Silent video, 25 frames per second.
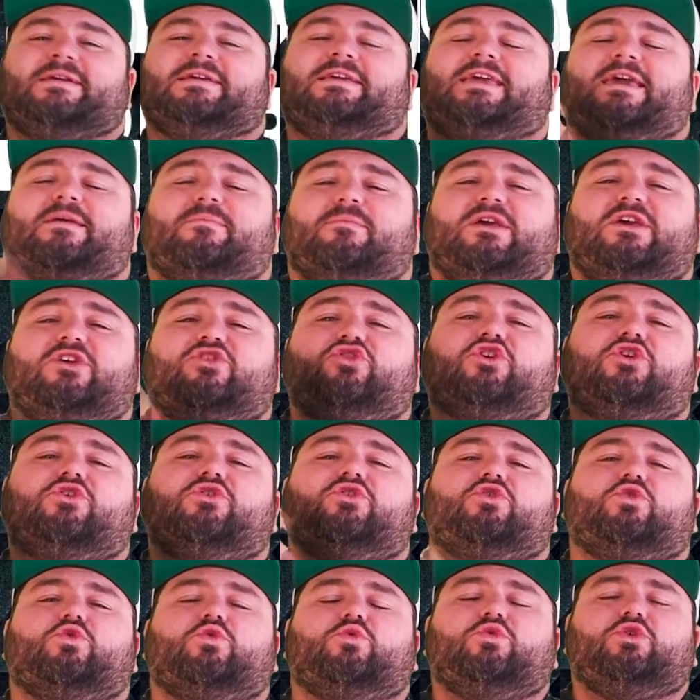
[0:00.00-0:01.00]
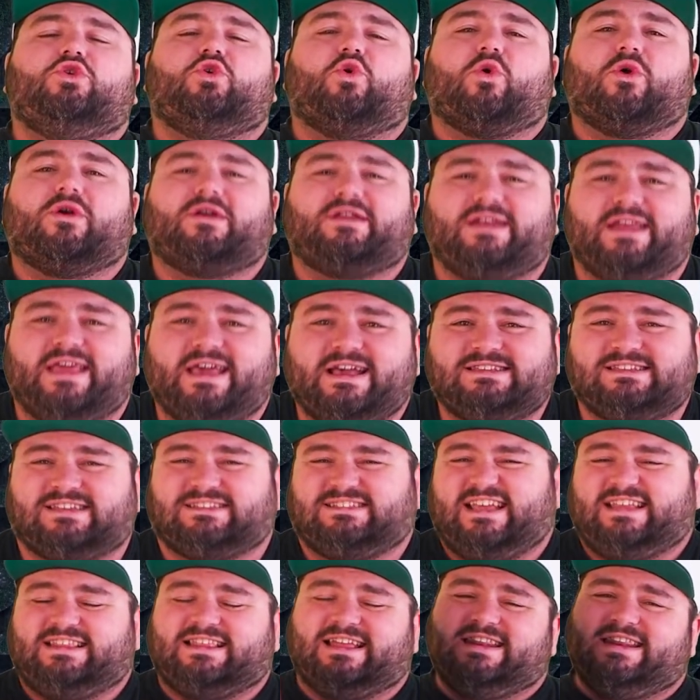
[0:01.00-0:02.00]
Give me the New York Knicks. I'll
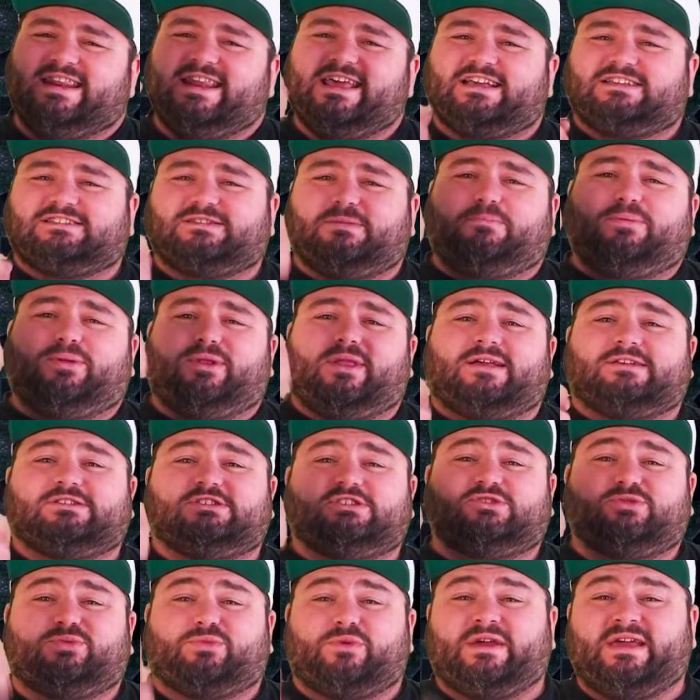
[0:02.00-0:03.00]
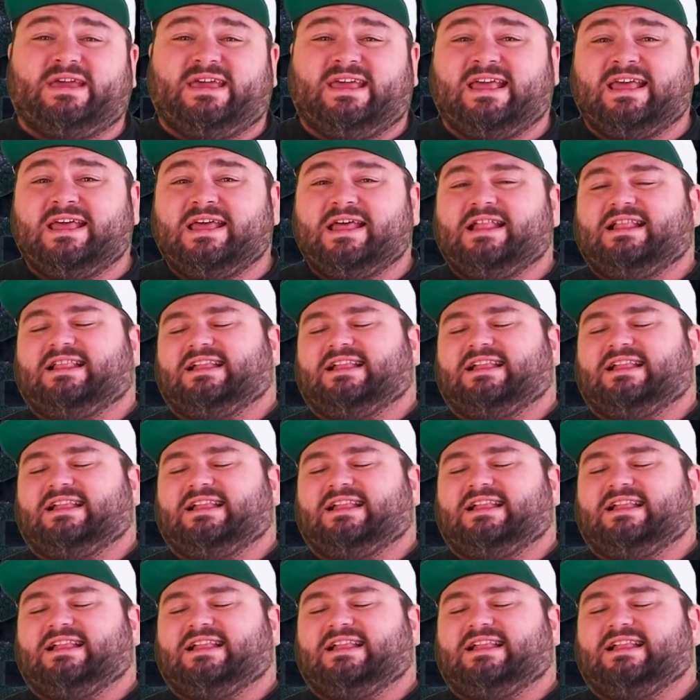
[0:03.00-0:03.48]
take the Knicks plus 3.